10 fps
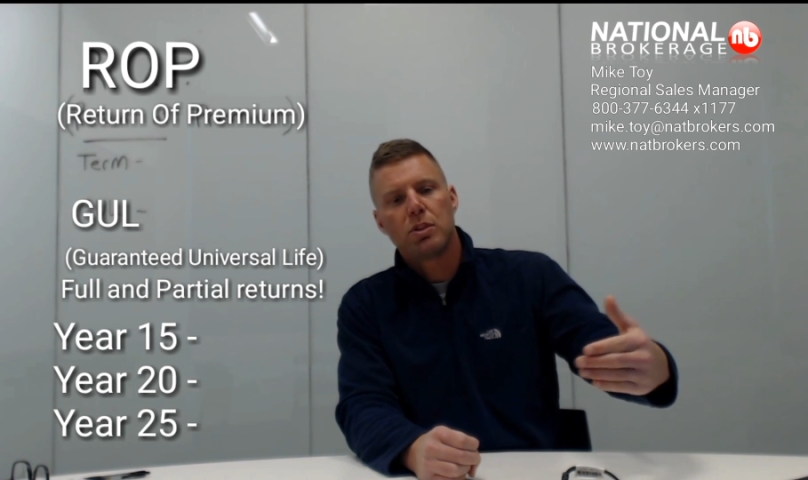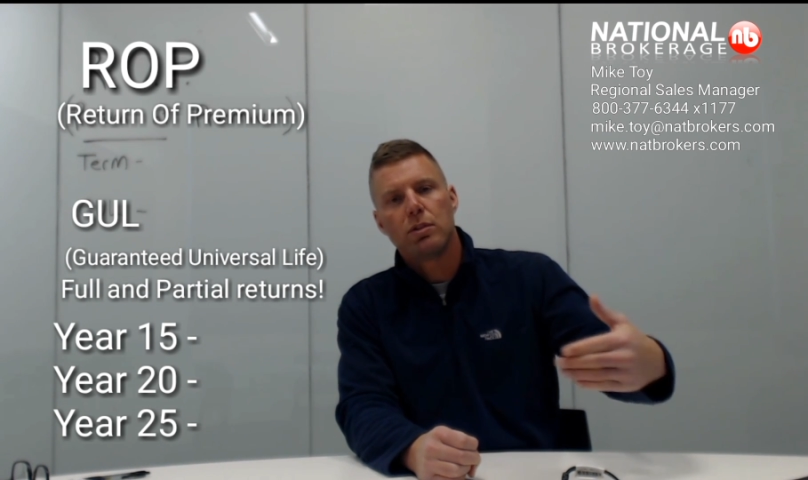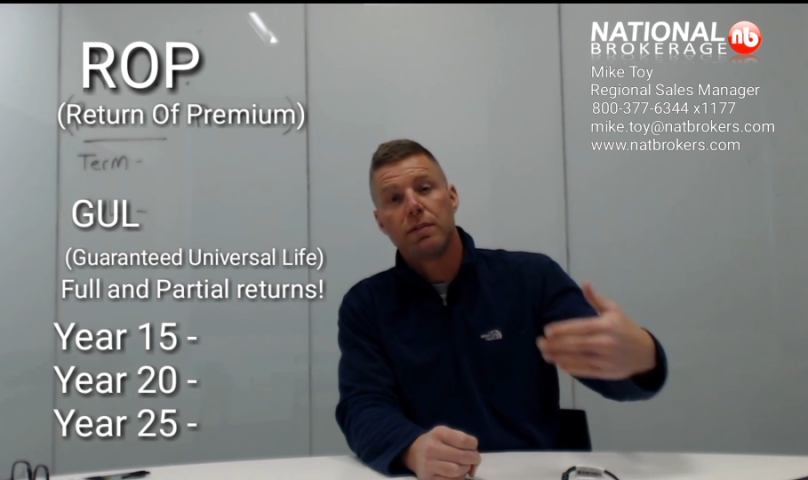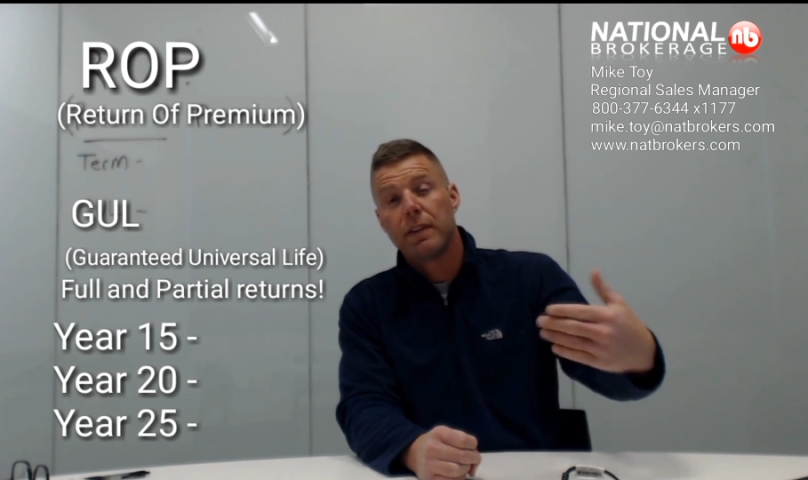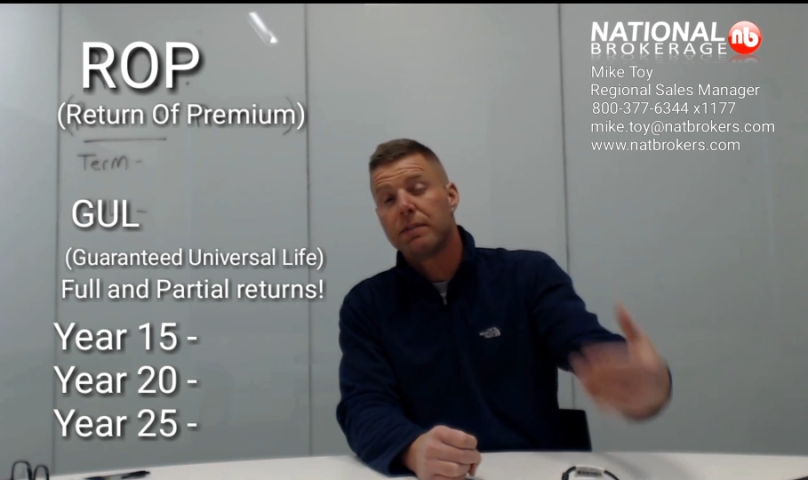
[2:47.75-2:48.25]
to
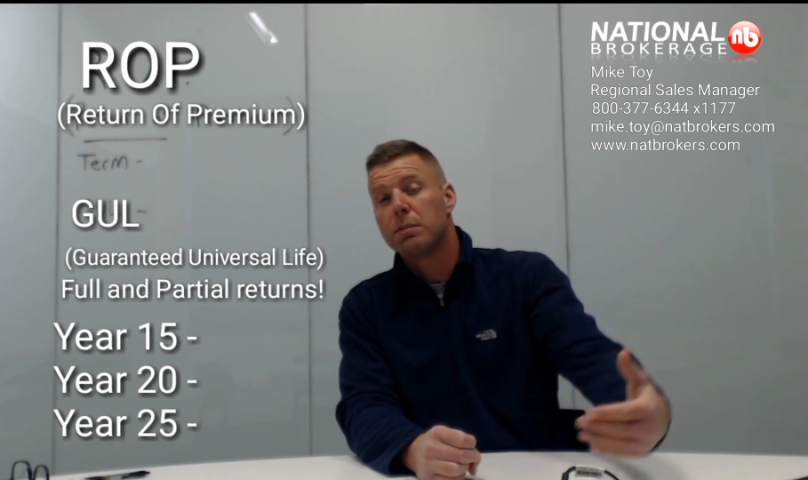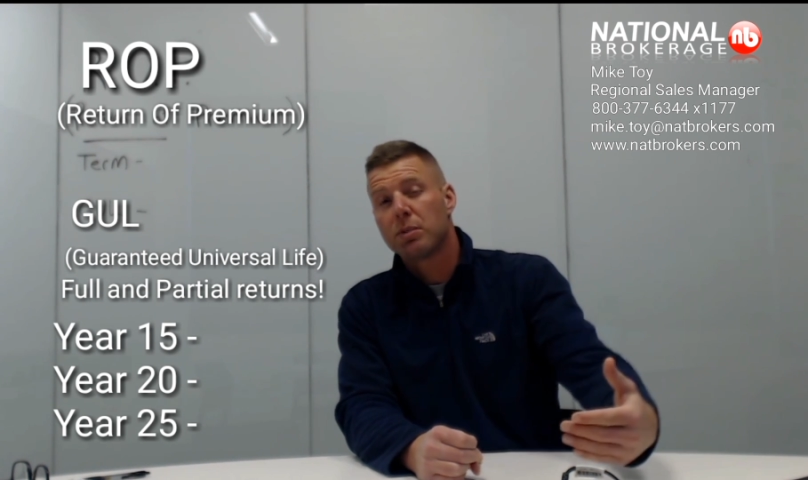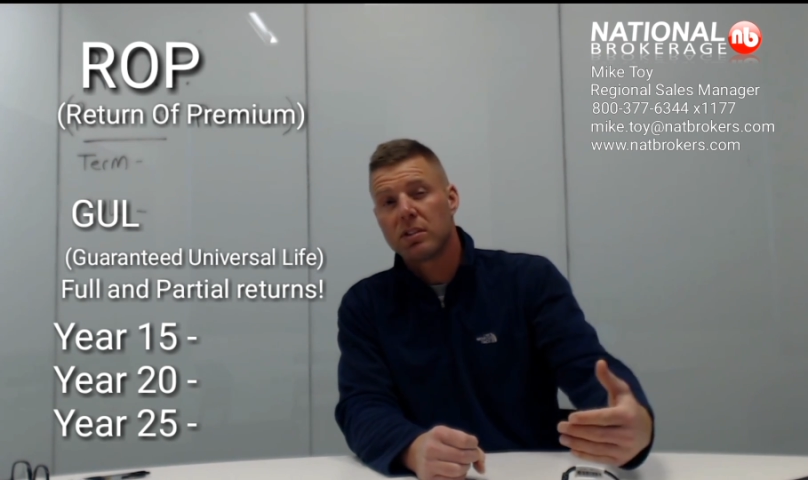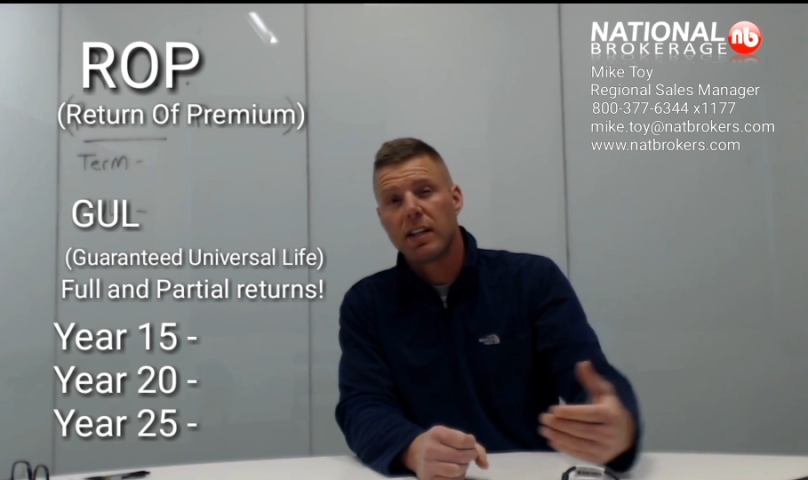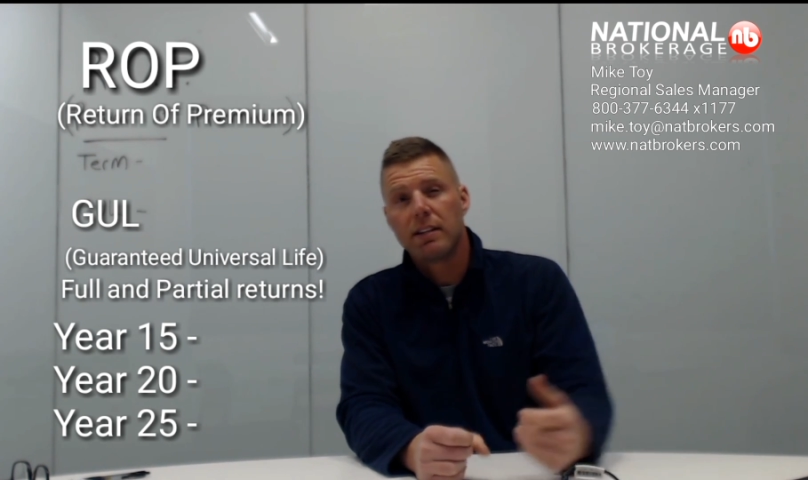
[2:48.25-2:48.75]

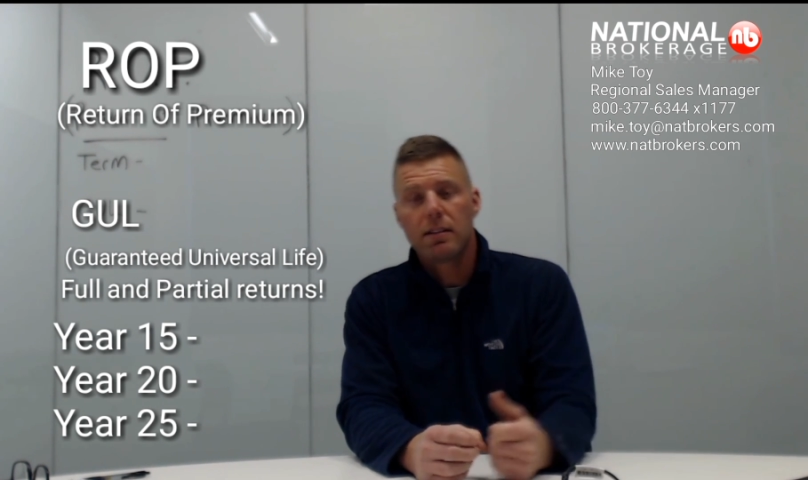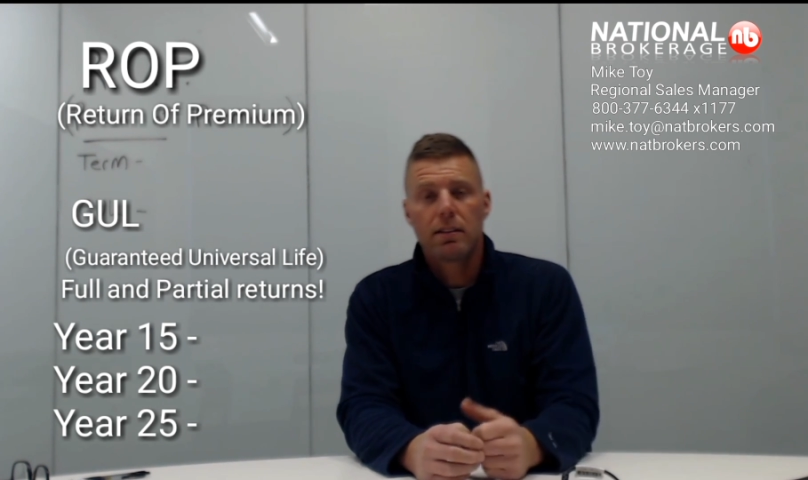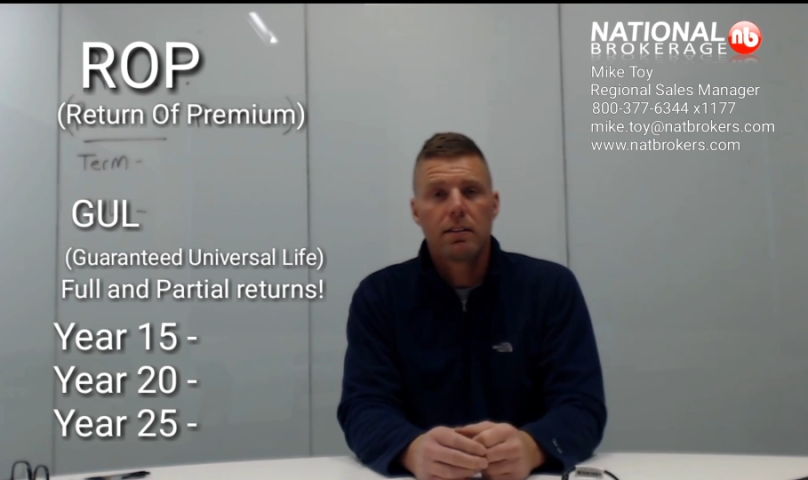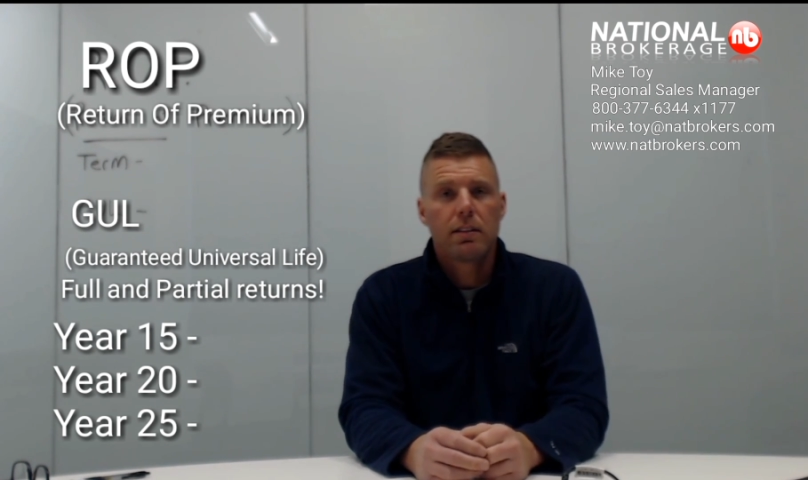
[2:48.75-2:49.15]
50%